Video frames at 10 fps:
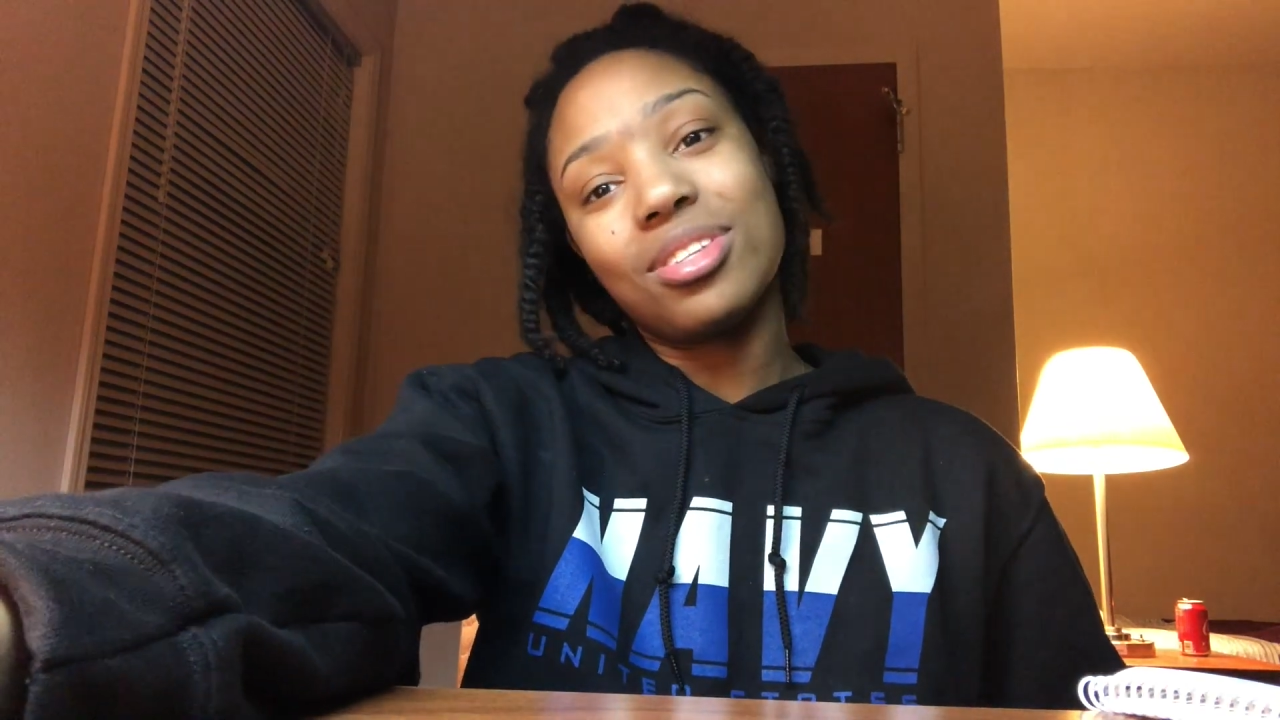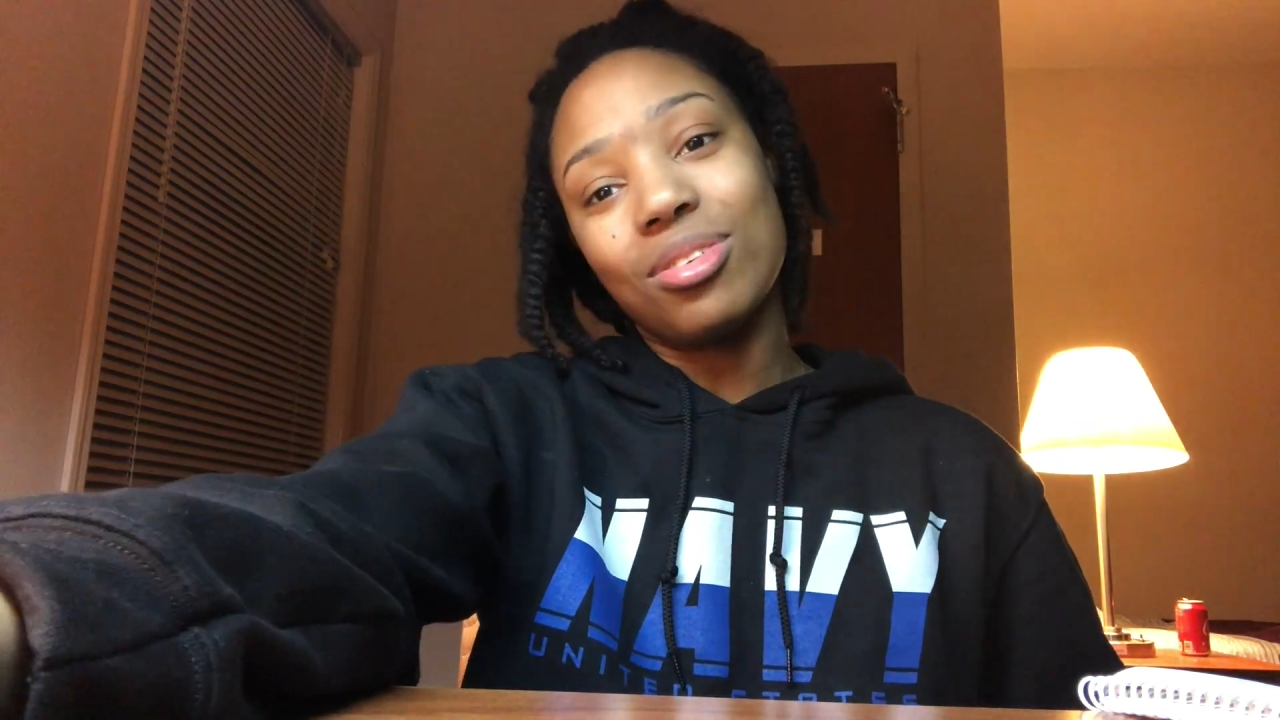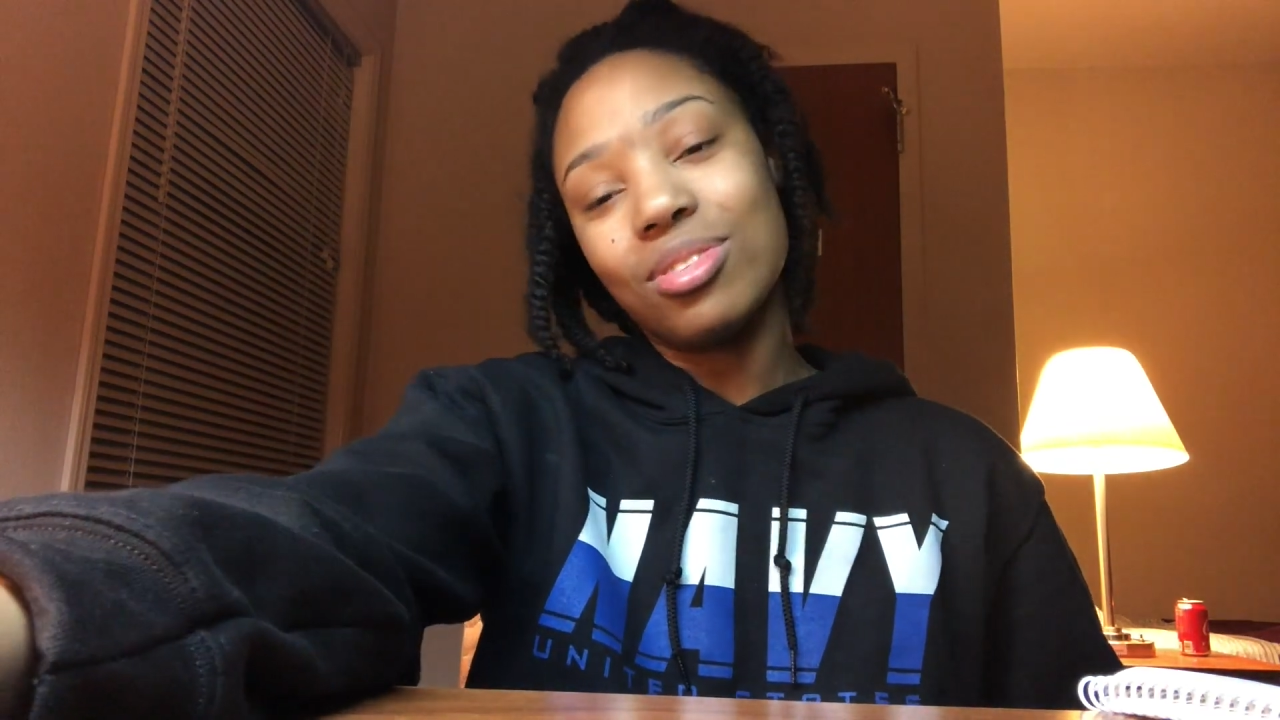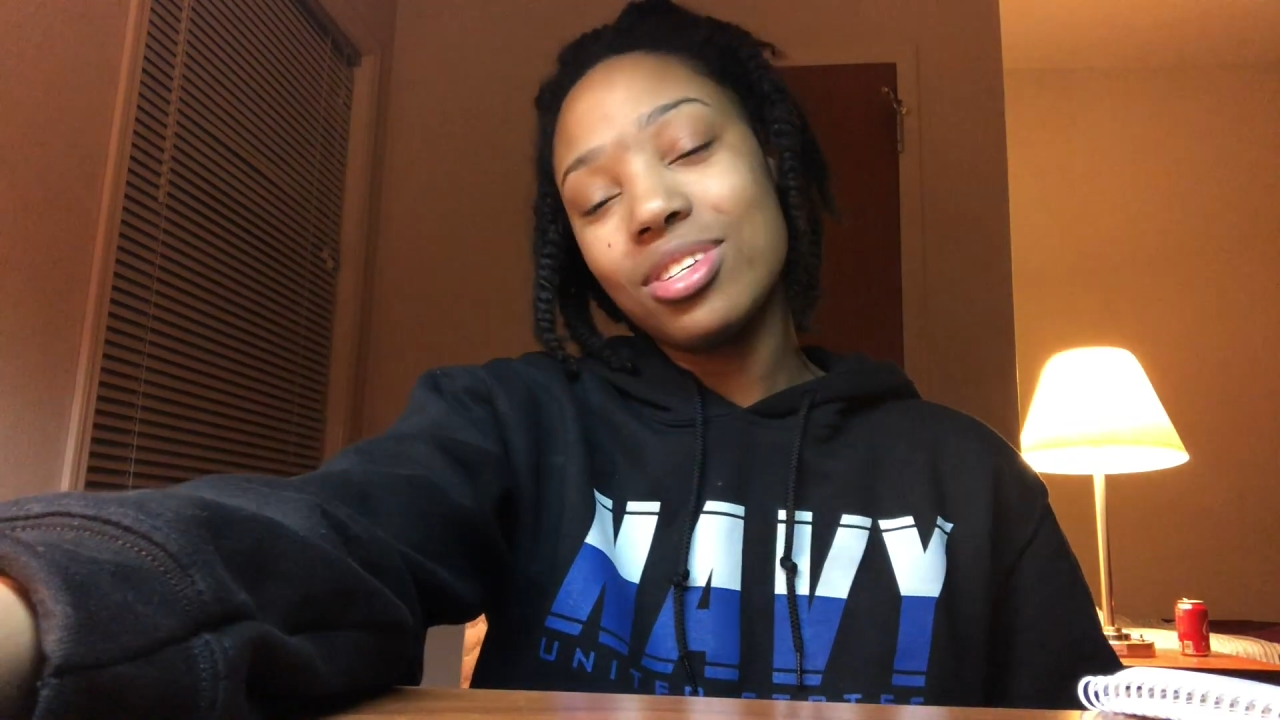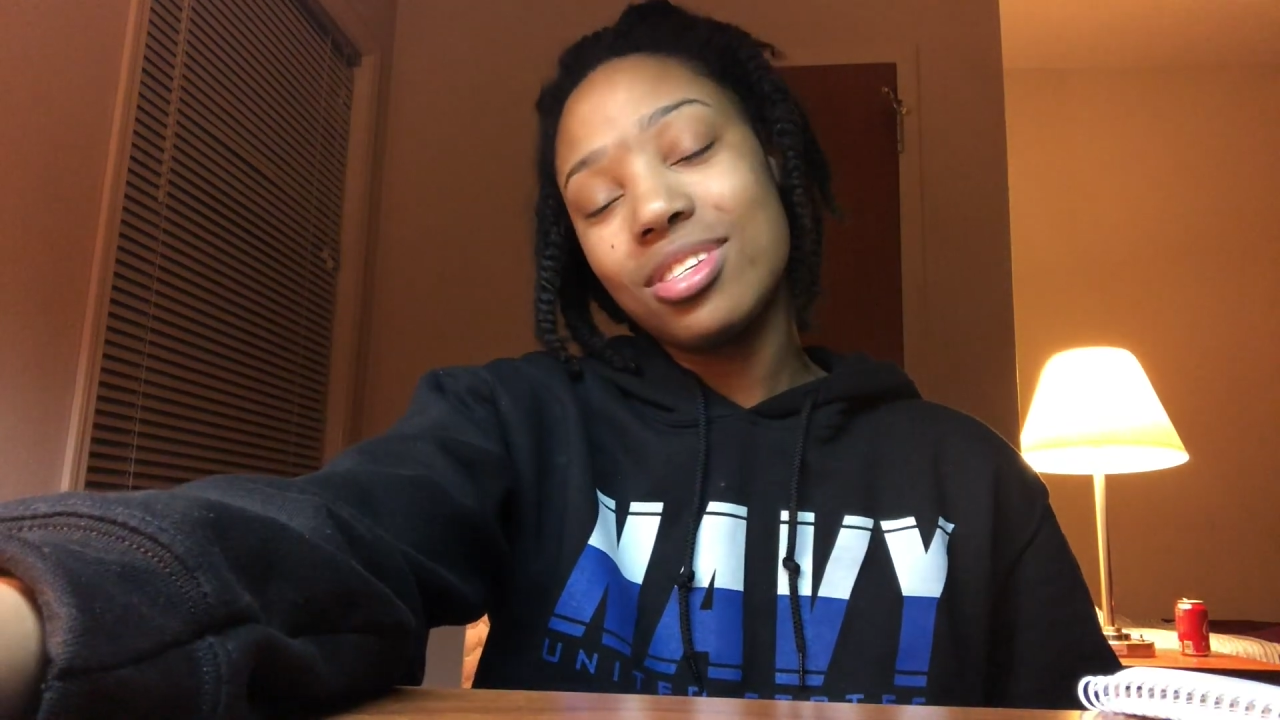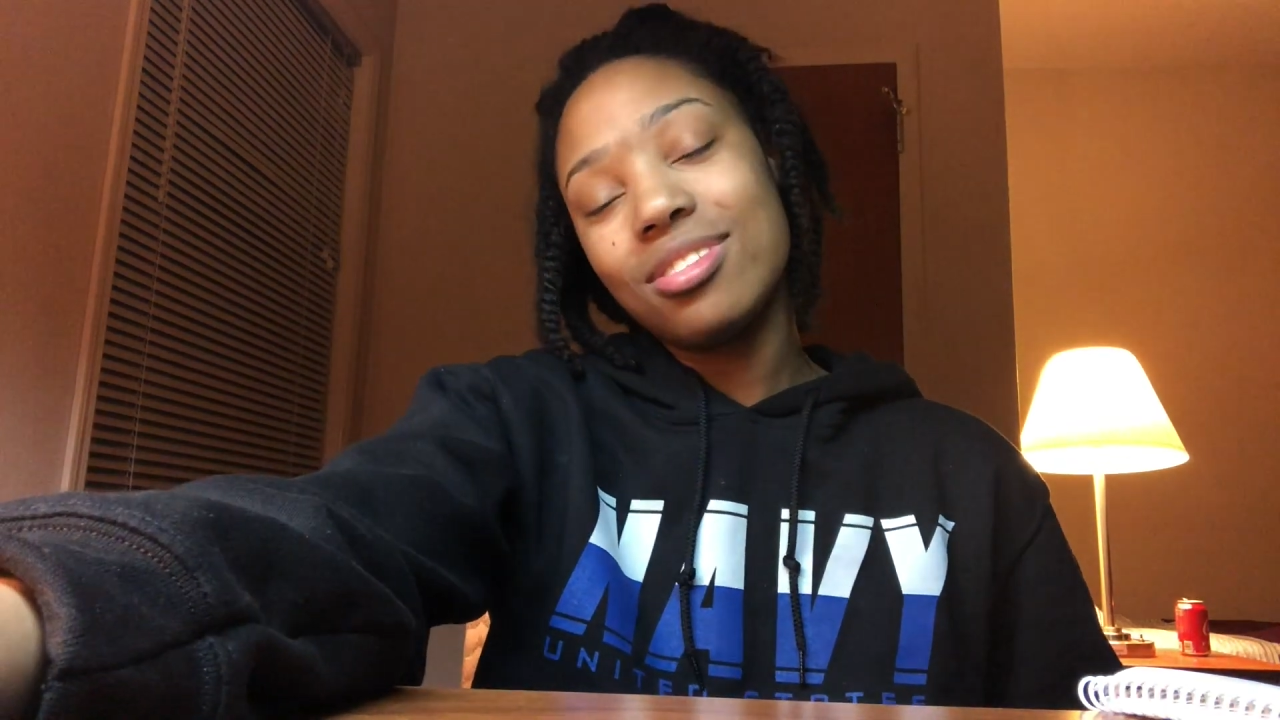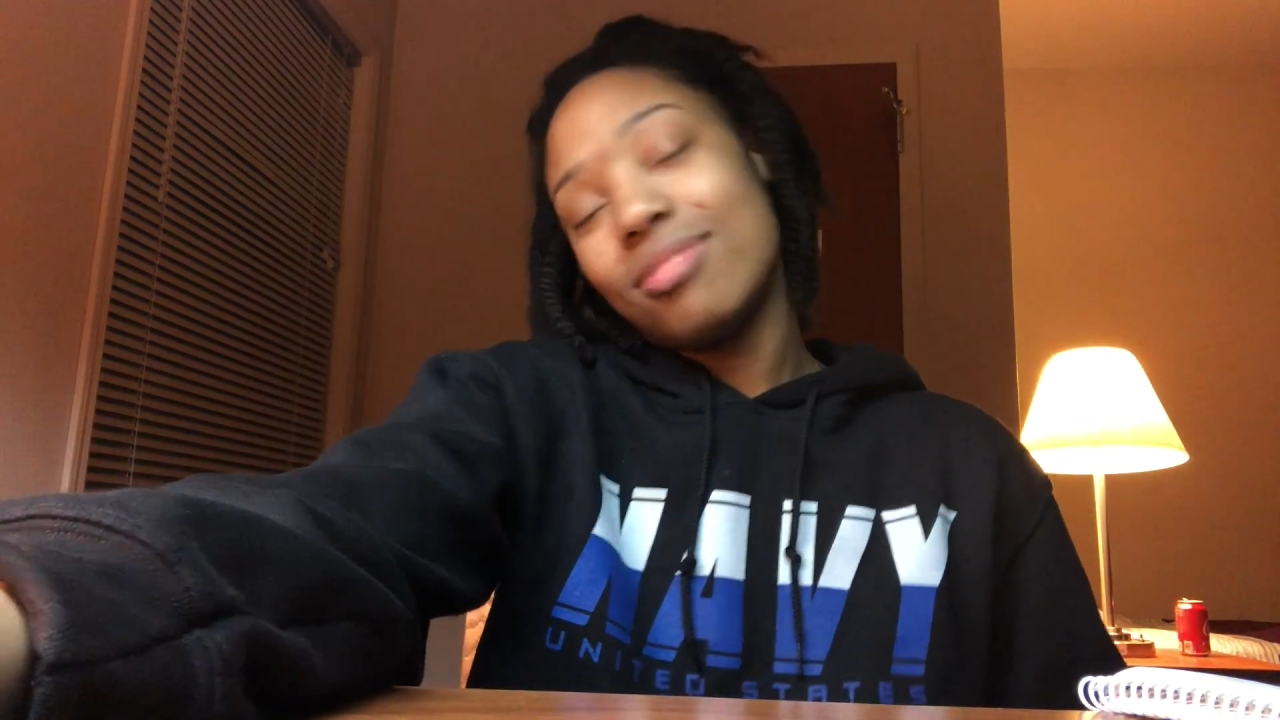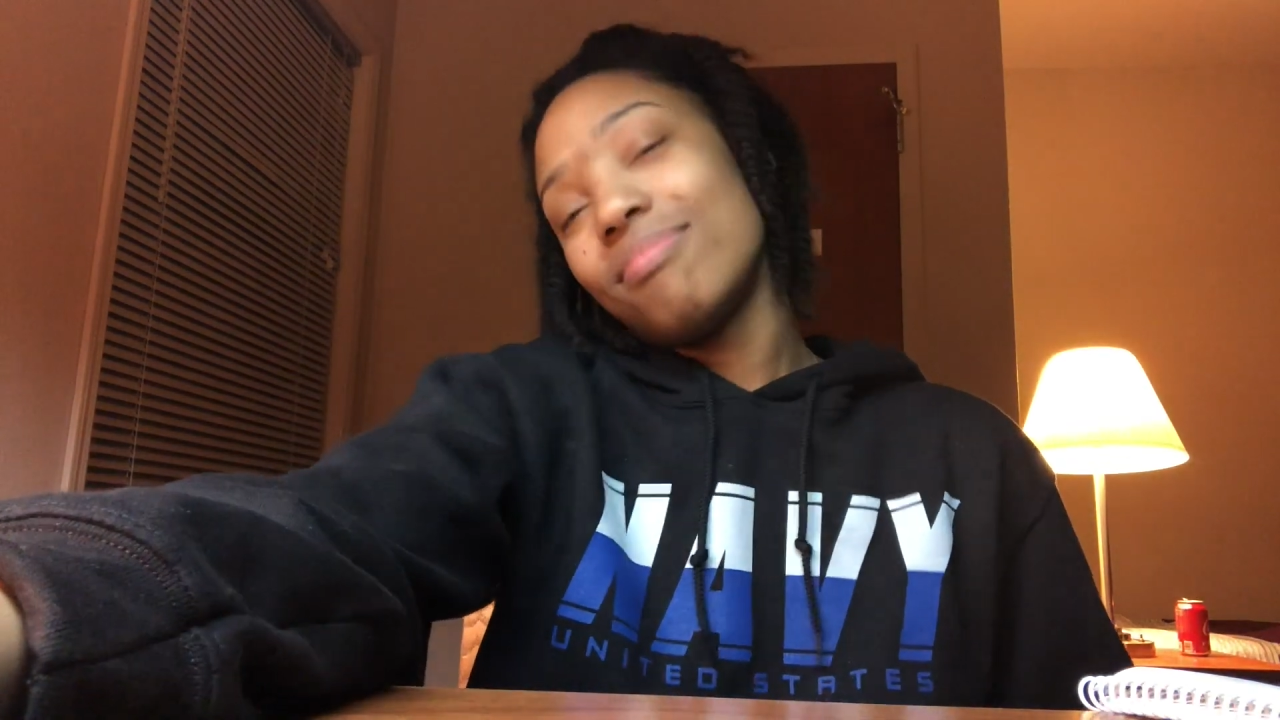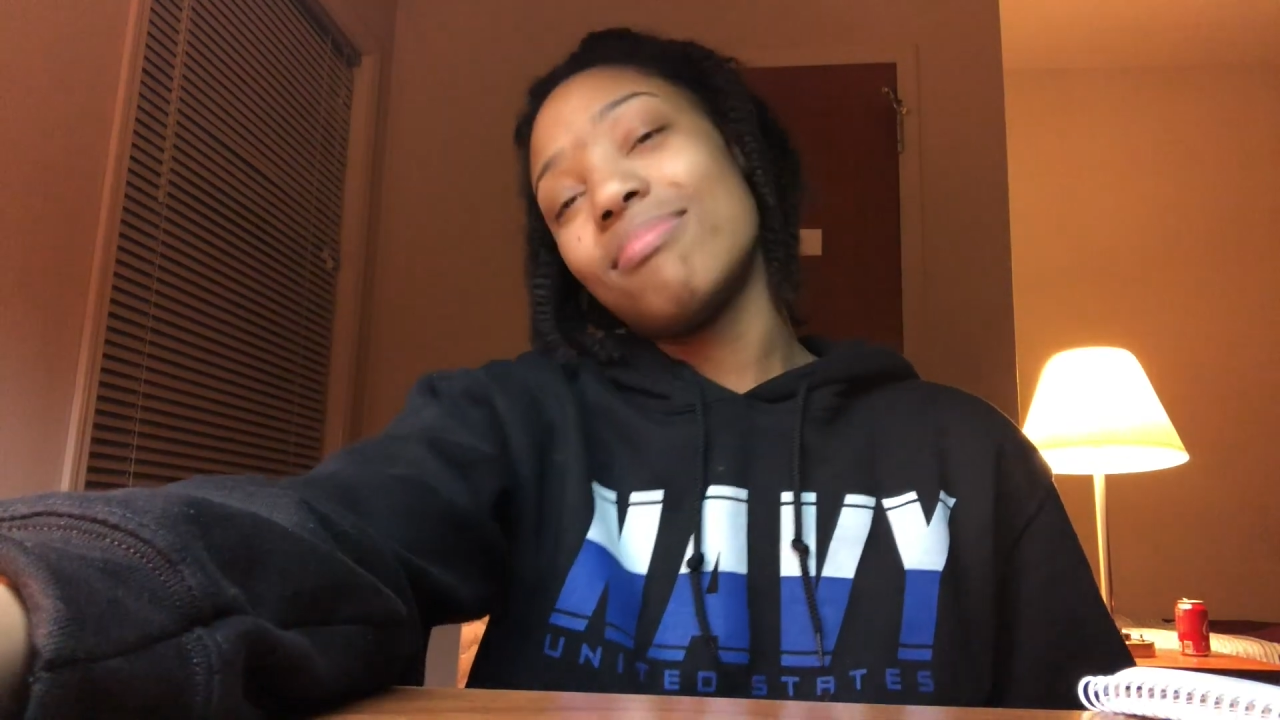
So just